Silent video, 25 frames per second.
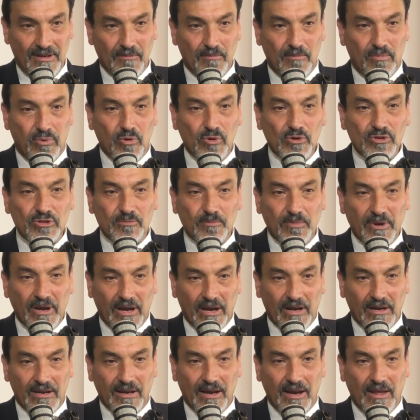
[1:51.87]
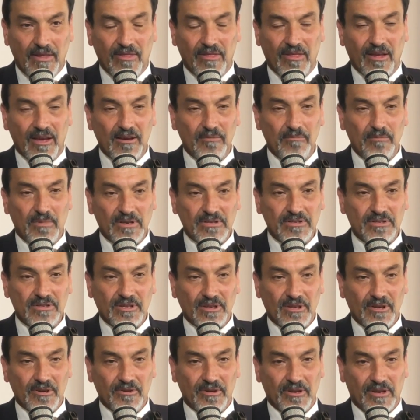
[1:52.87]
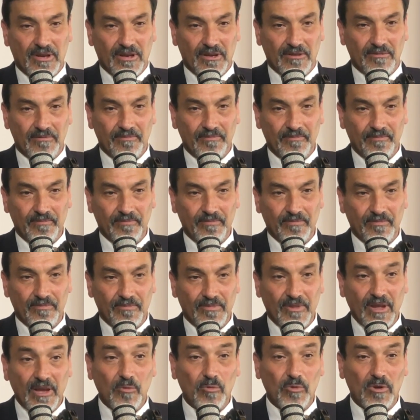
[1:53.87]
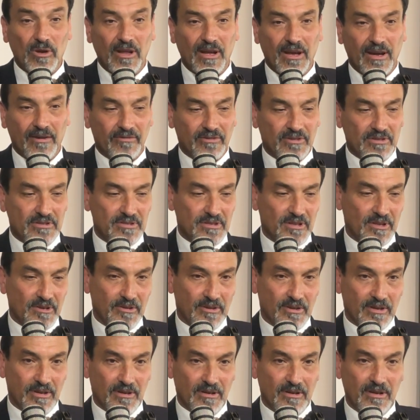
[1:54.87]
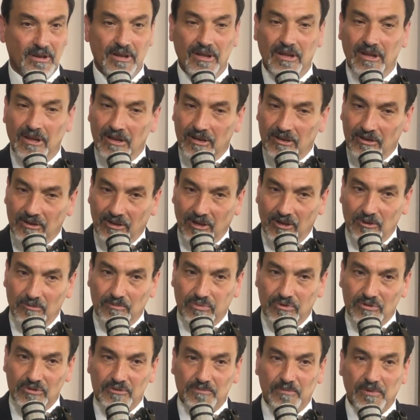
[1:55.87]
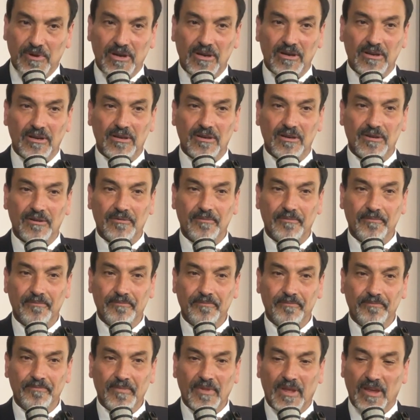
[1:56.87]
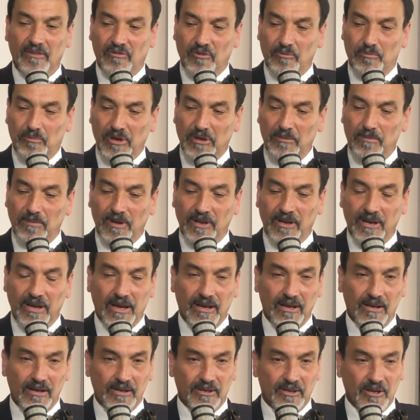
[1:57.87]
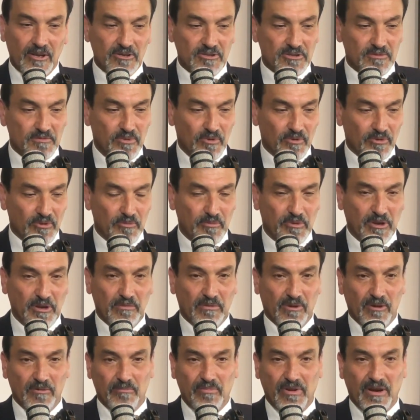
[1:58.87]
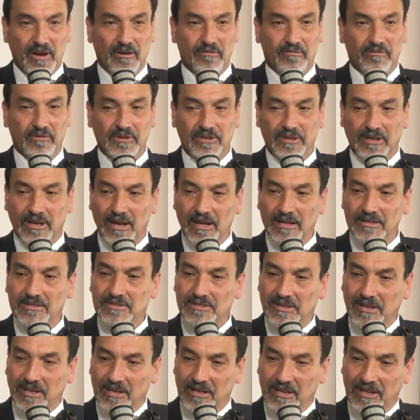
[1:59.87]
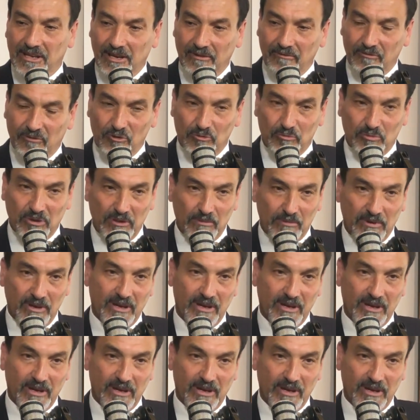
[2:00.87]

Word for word: Push back and they must slow down. They will have to slow down. Don't push back. If the people in Unley don't support the people in Parafield Gardens, they're going to come for the people